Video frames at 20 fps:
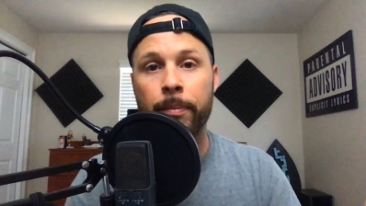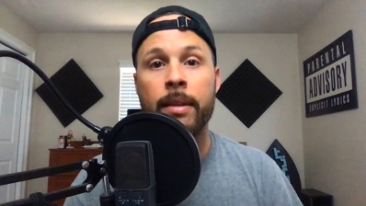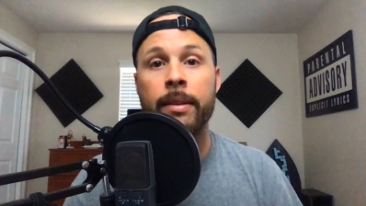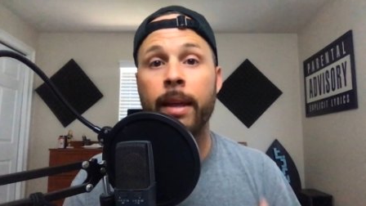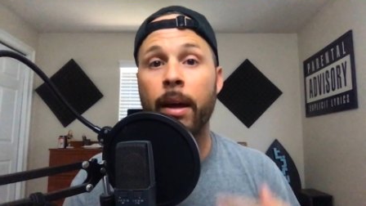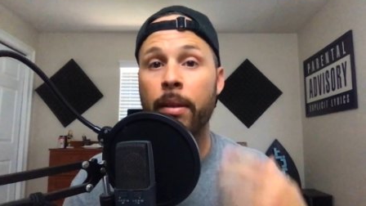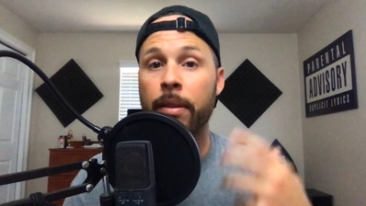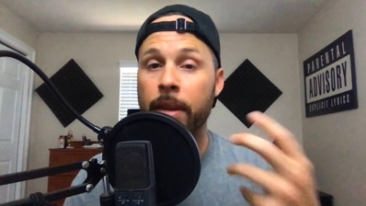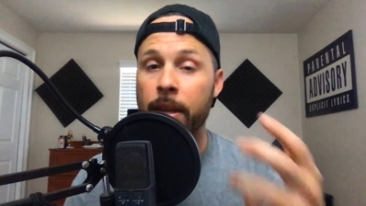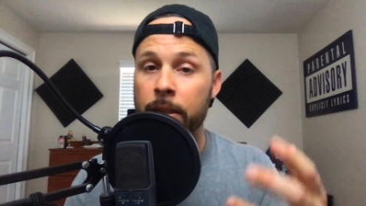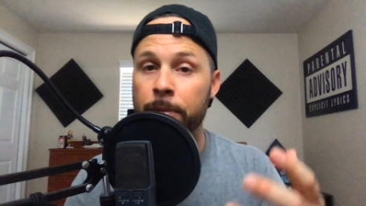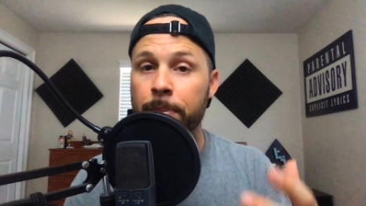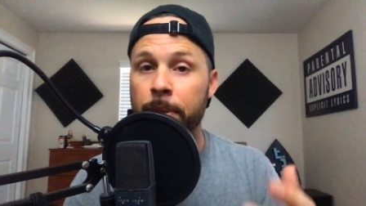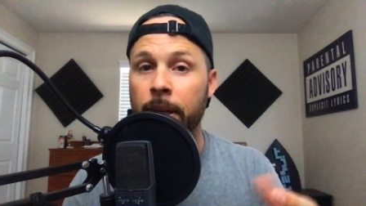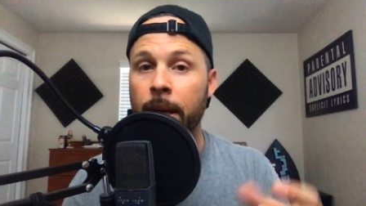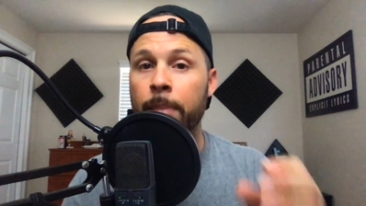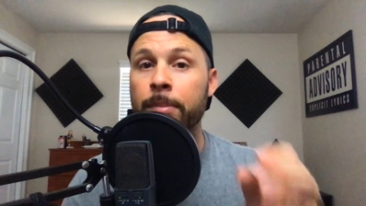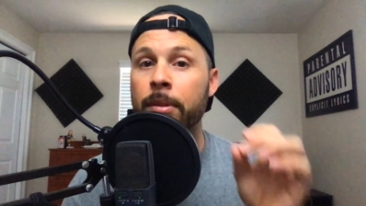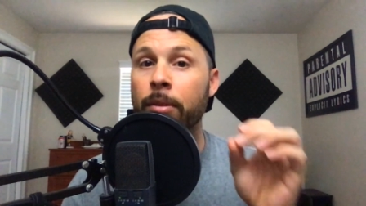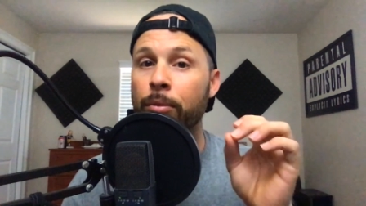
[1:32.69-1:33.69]
Now, this
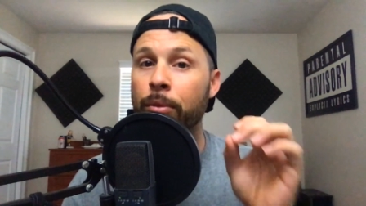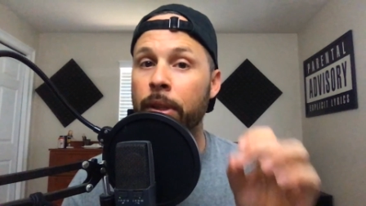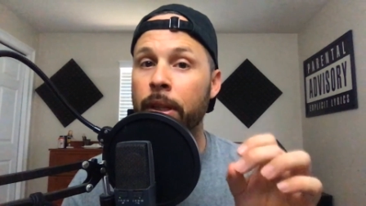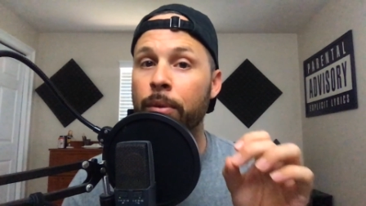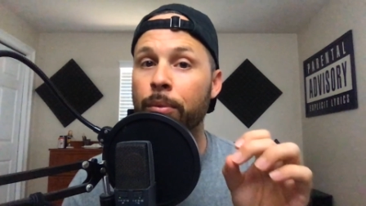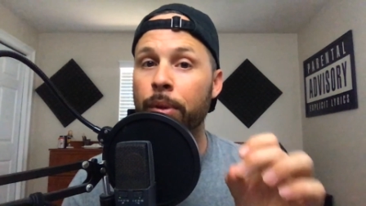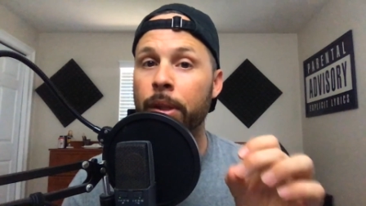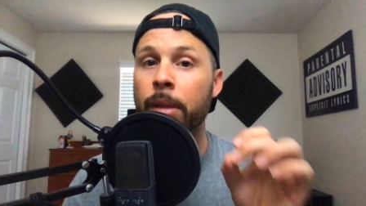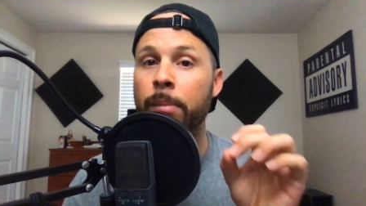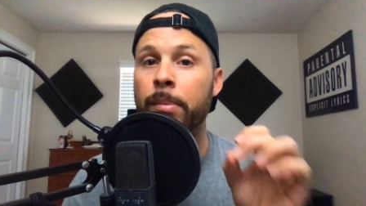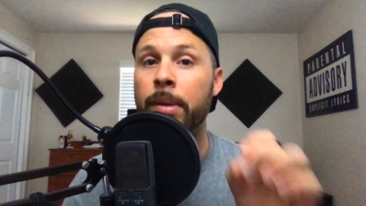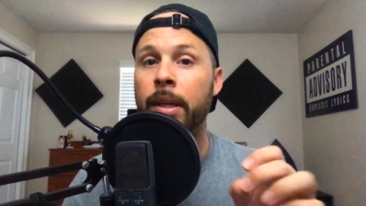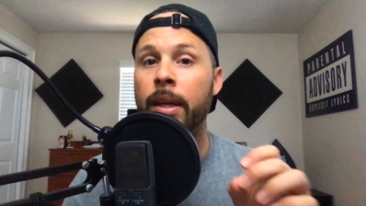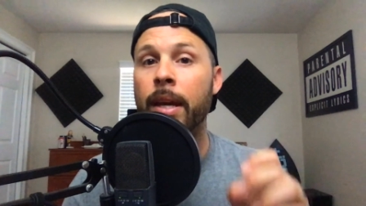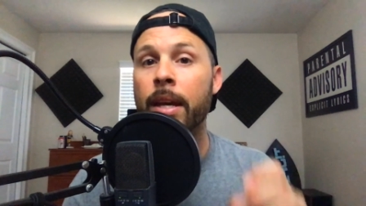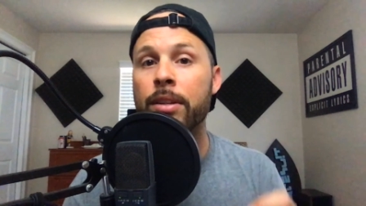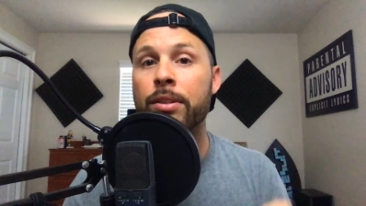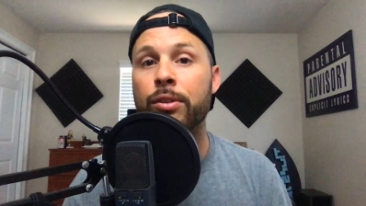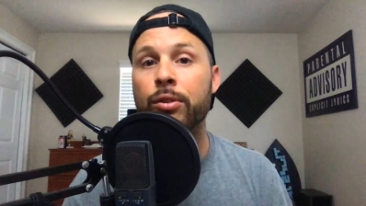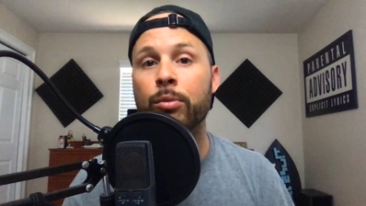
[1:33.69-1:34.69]
becomes a really, really big
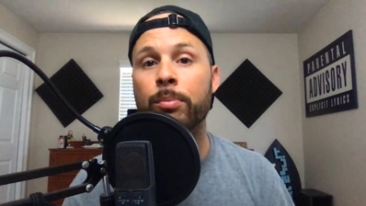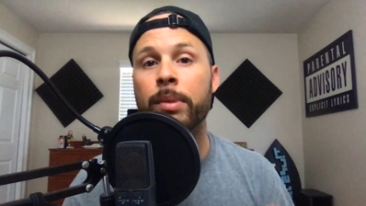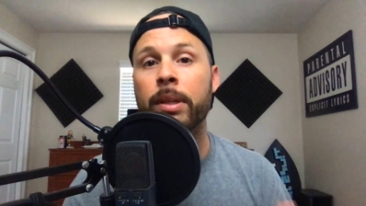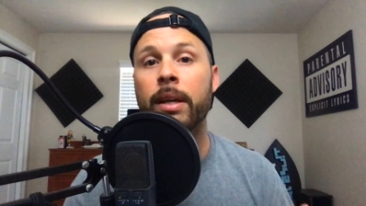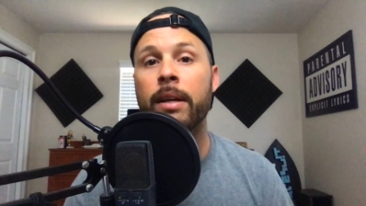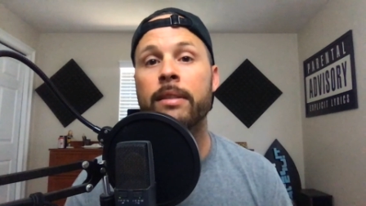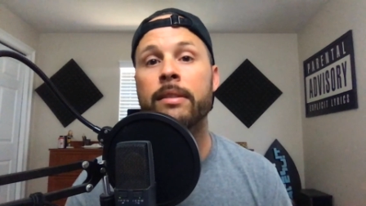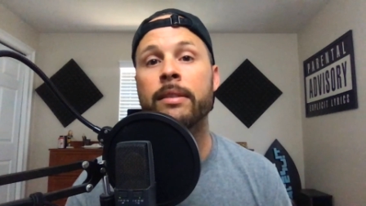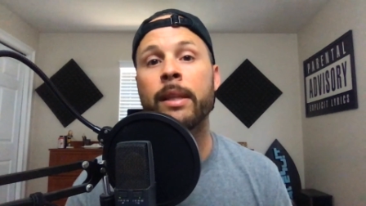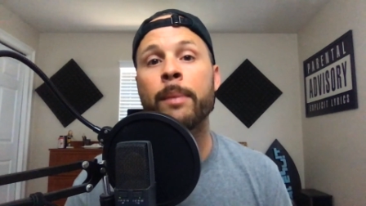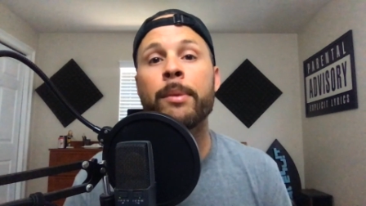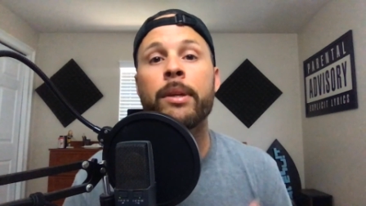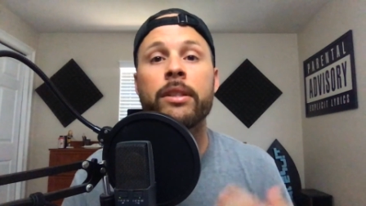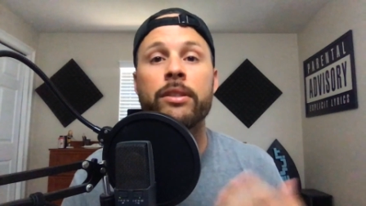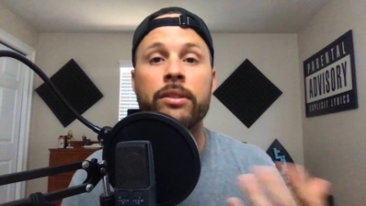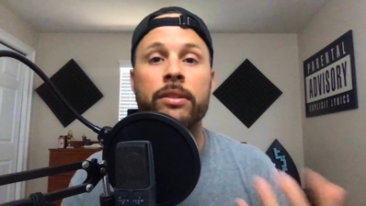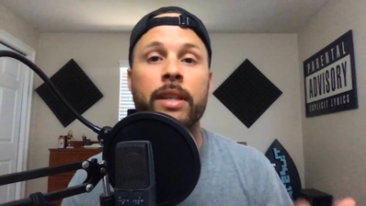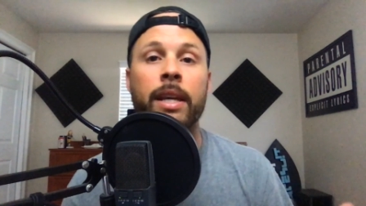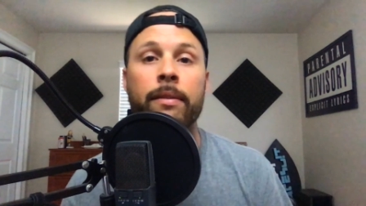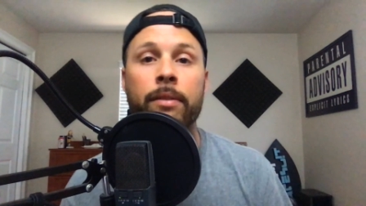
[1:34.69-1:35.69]
issue because let me
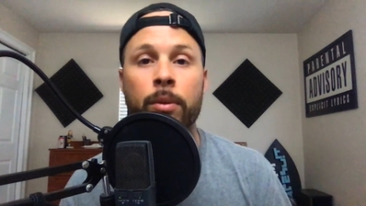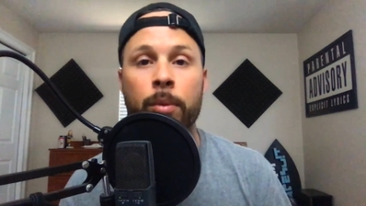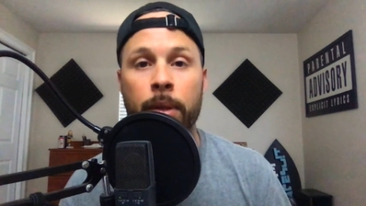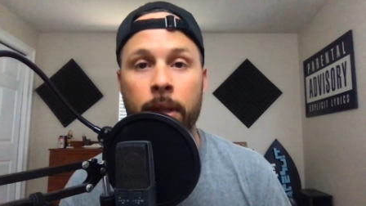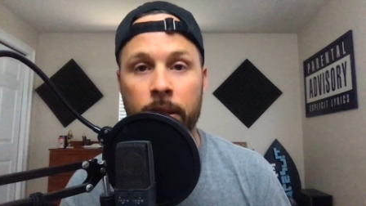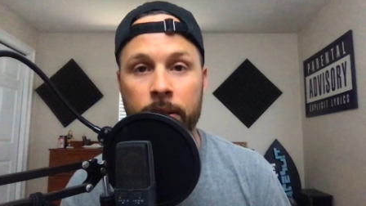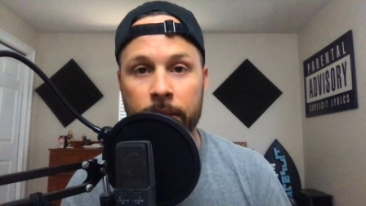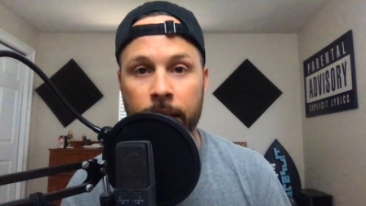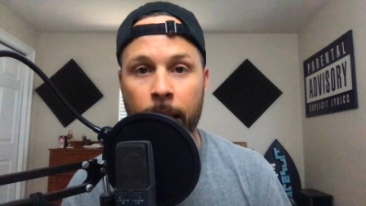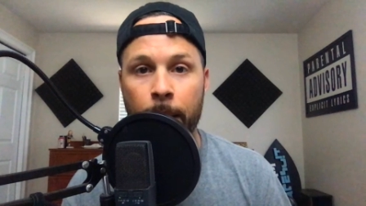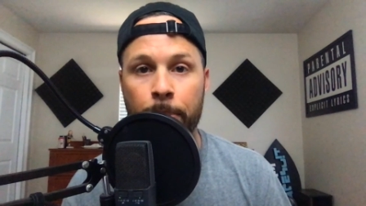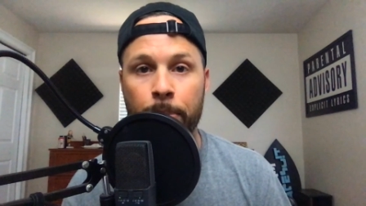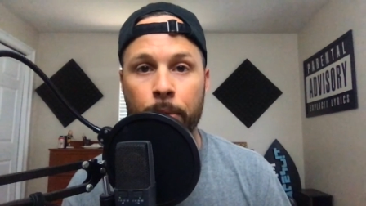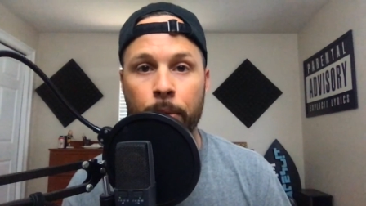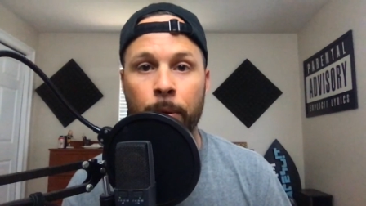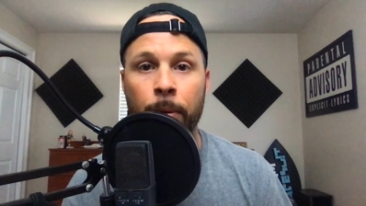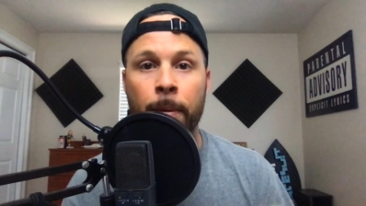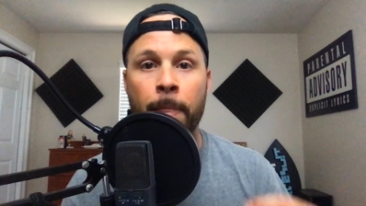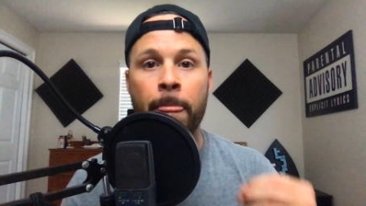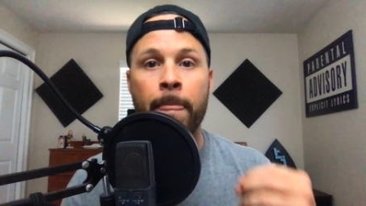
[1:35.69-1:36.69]
just give you an
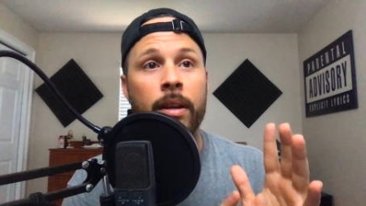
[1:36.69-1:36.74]
example.